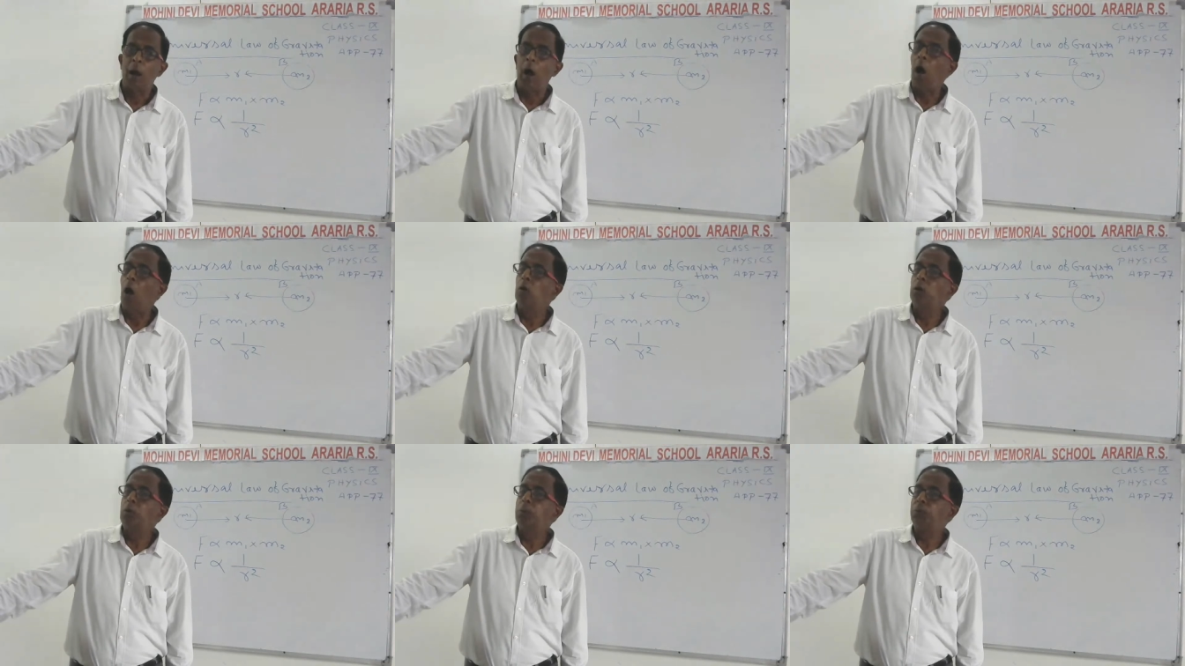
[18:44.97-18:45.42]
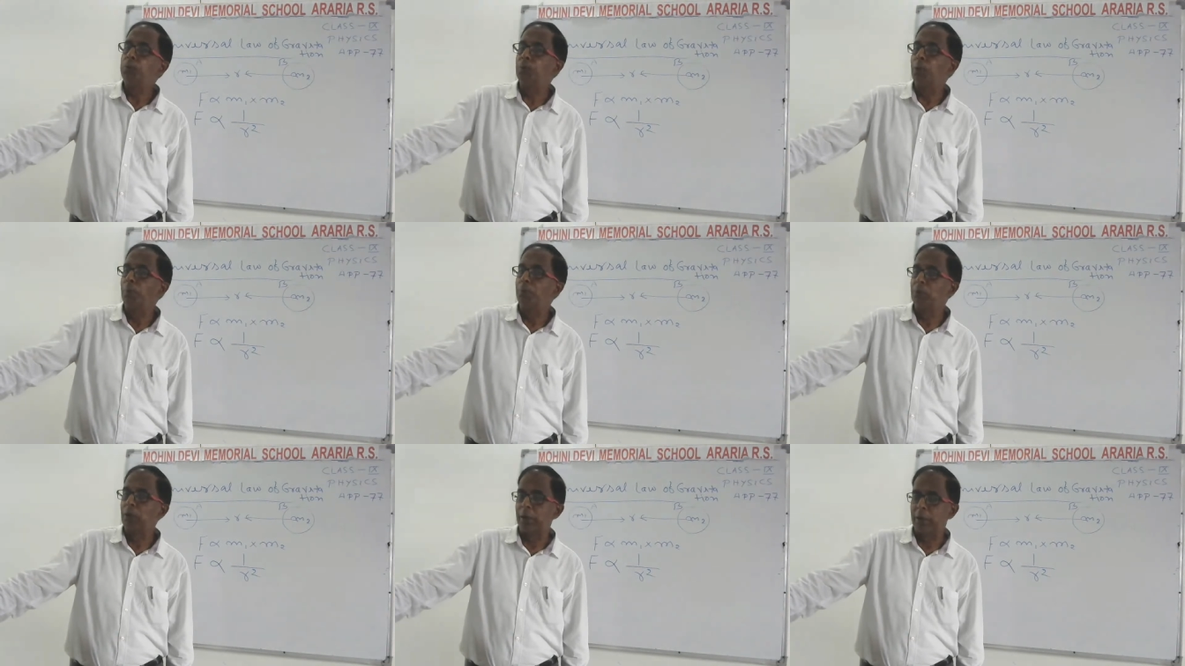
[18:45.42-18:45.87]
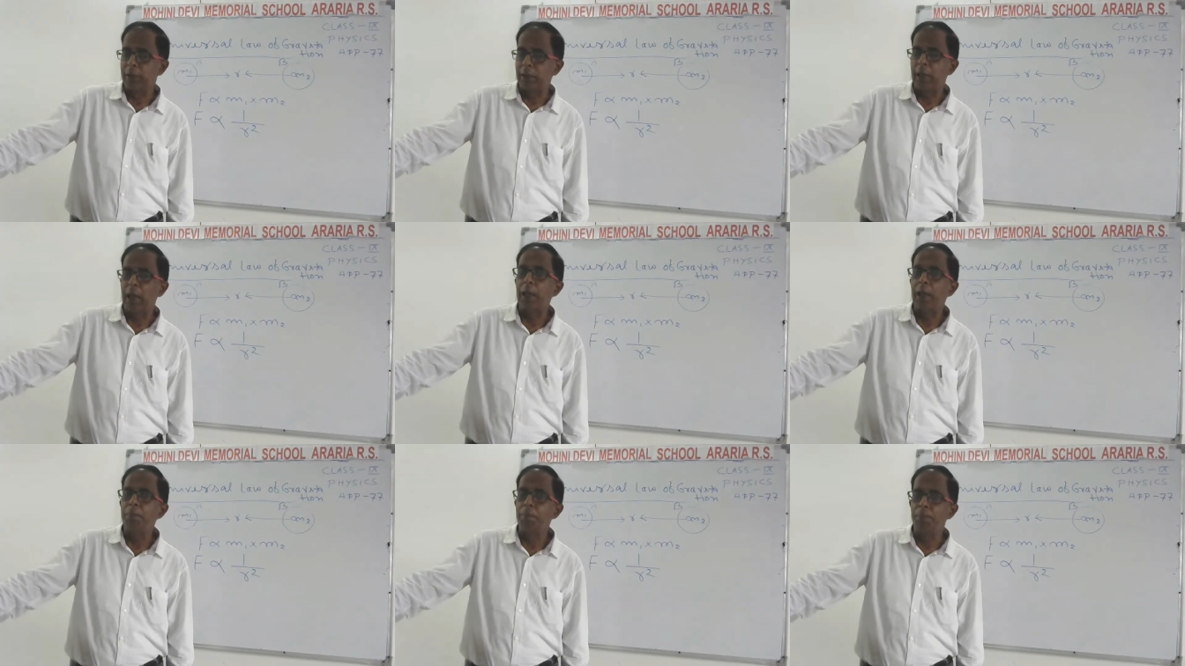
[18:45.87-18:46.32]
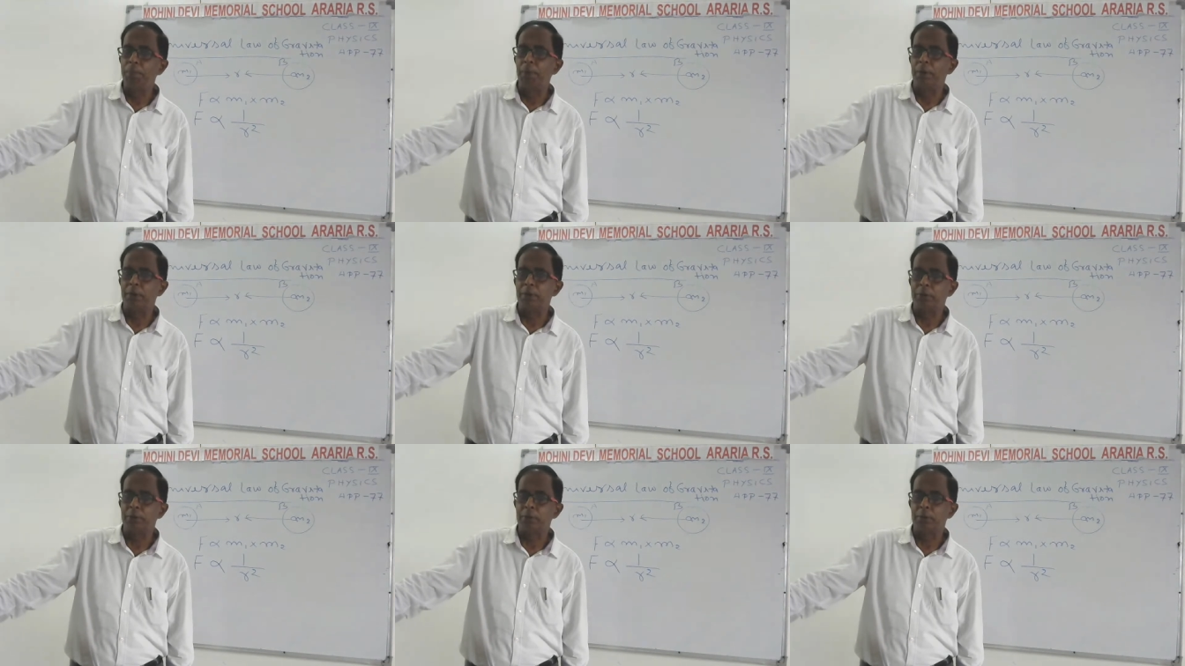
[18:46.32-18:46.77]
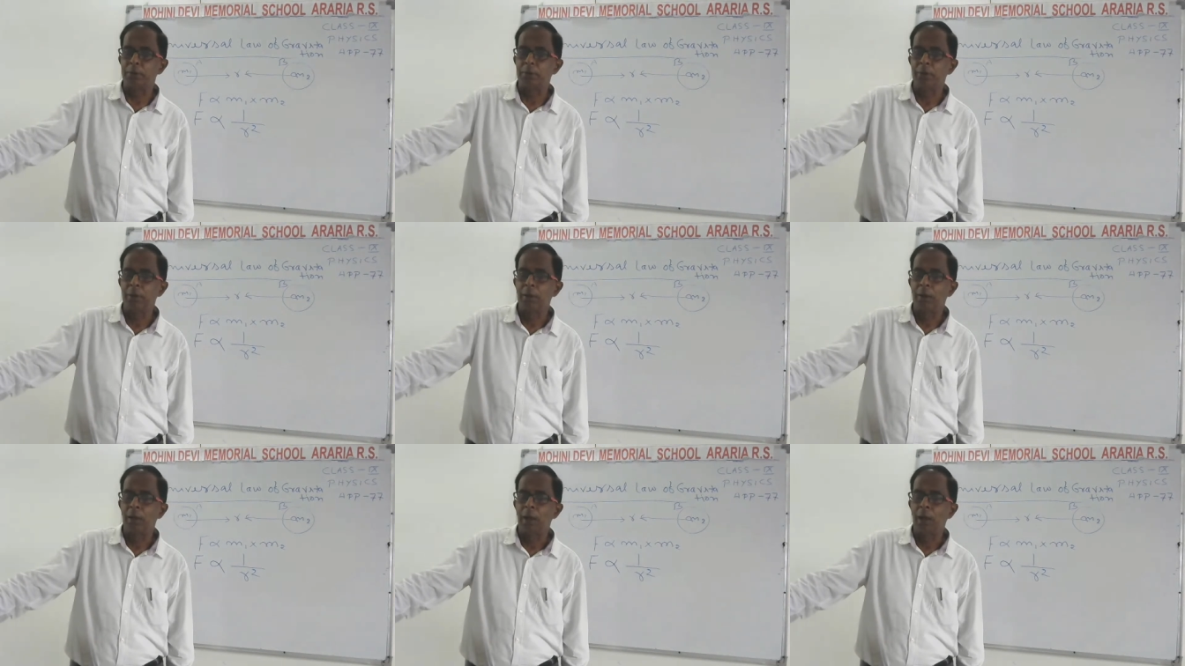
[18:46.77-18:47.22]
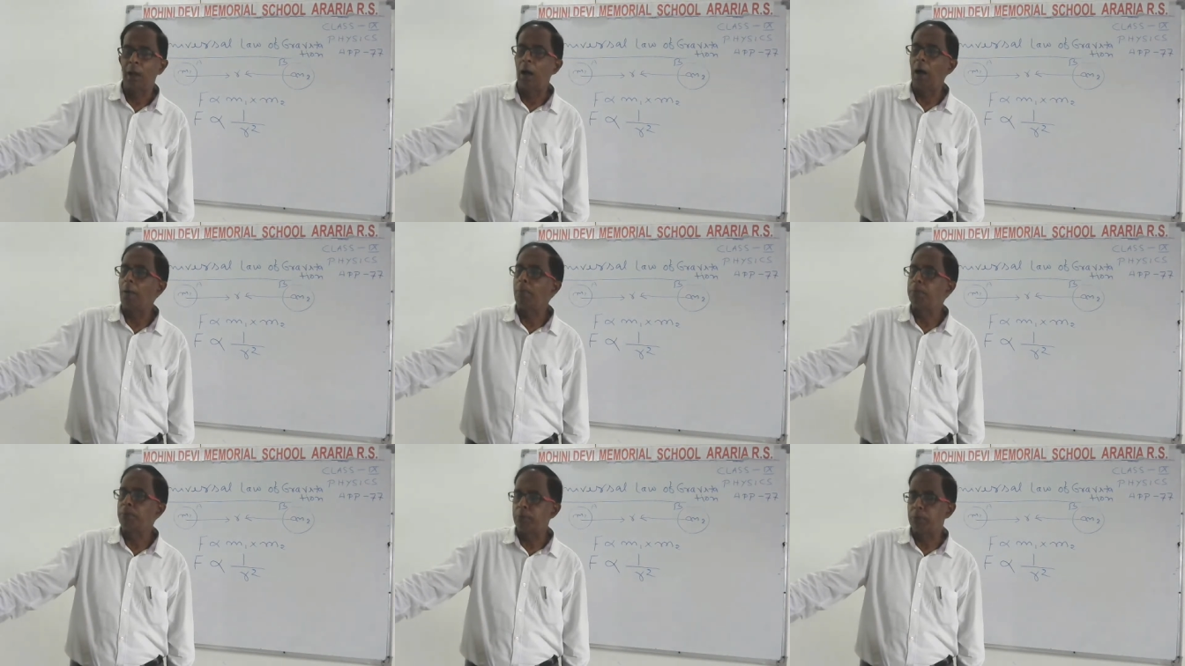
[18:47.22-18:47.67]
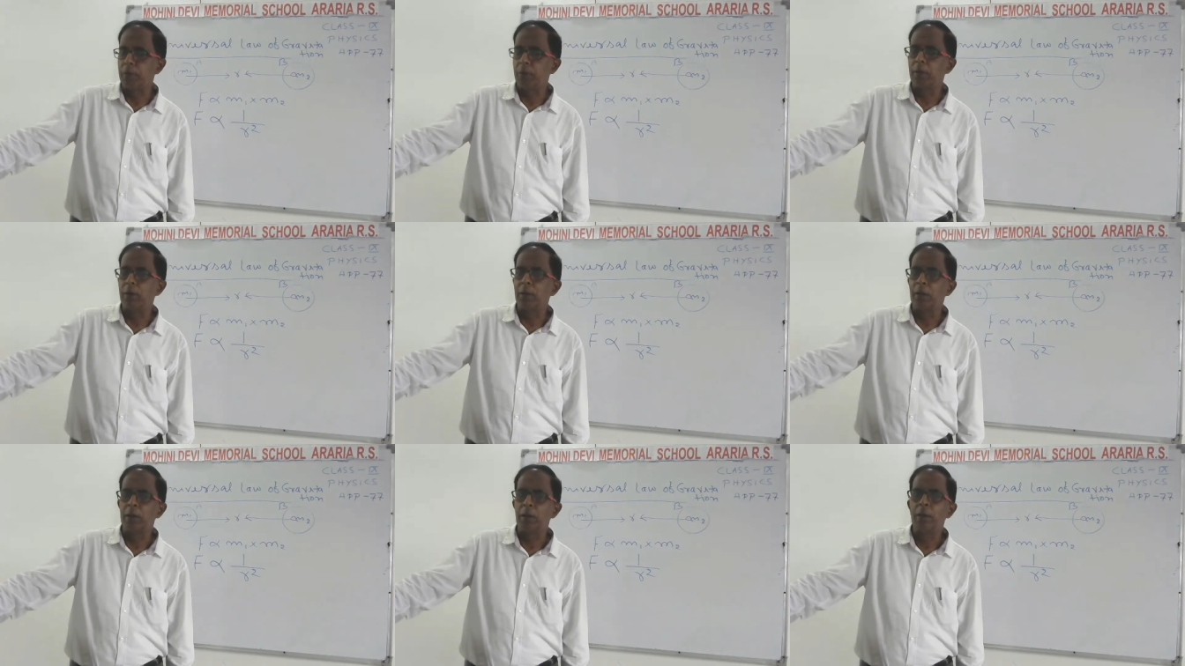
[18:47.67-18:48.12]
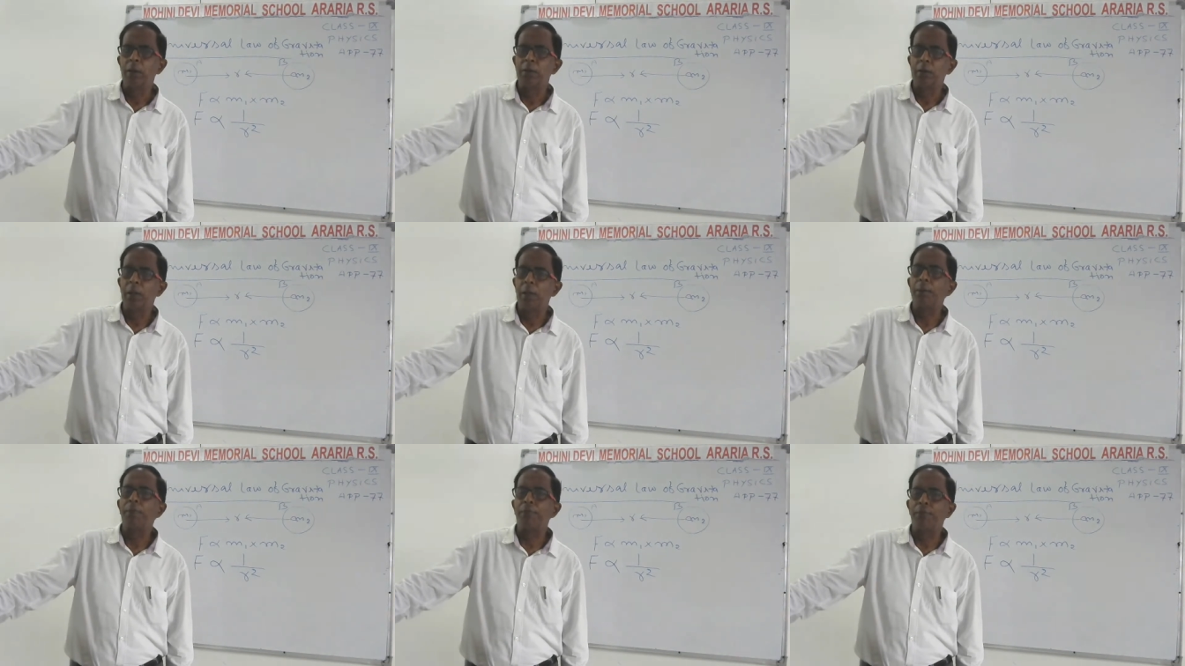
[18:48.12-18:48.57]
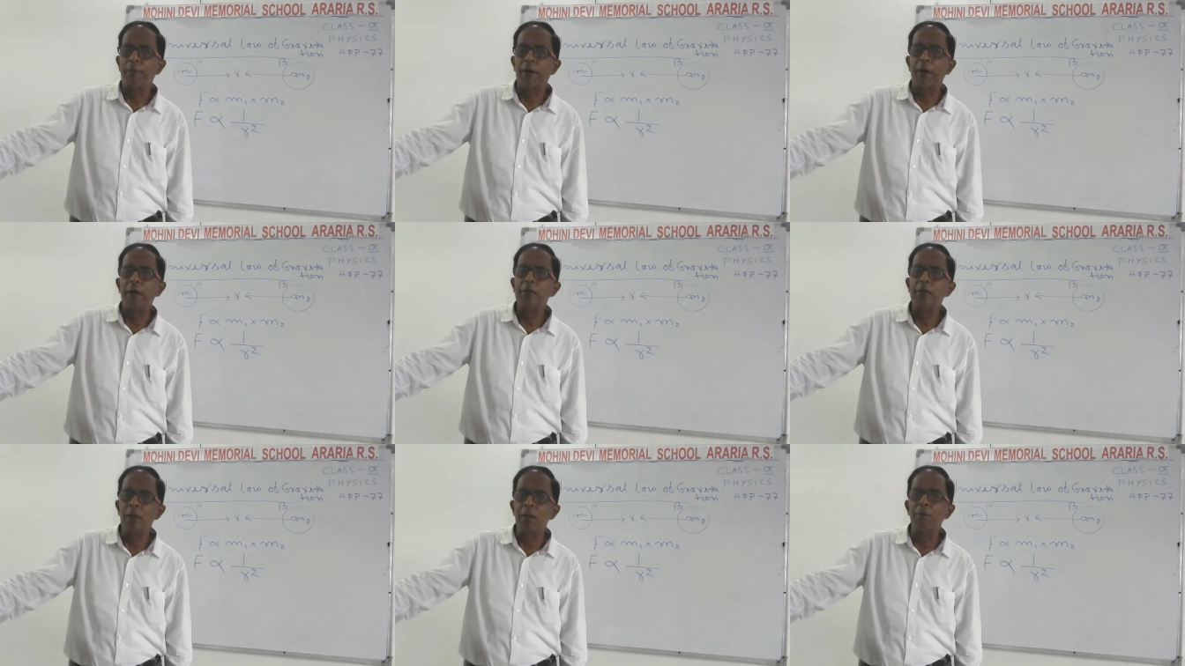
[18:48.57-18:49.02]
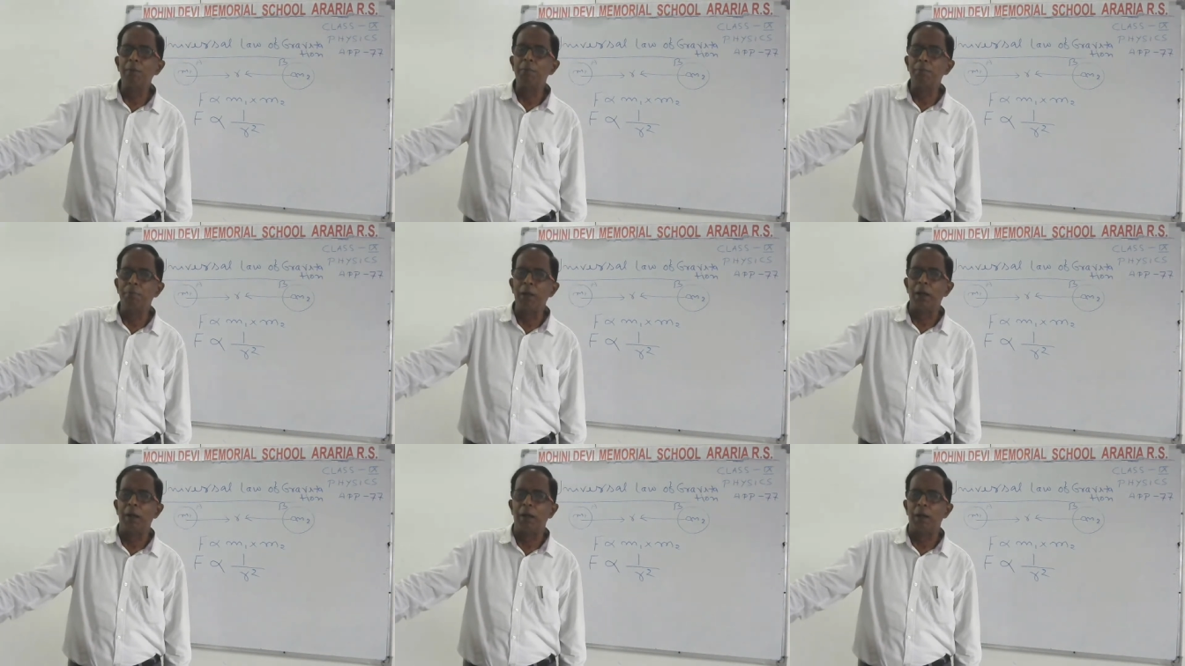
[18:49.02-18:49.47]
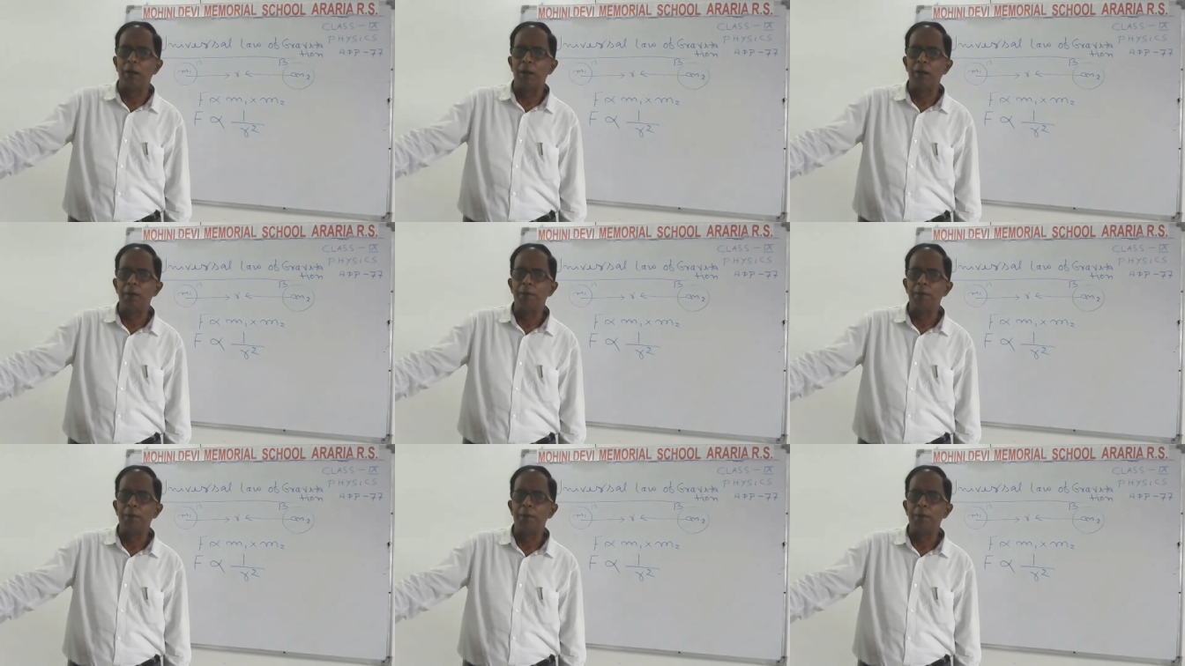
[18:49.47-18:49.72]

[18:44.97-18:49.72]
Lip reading: out from the campus after the final bell,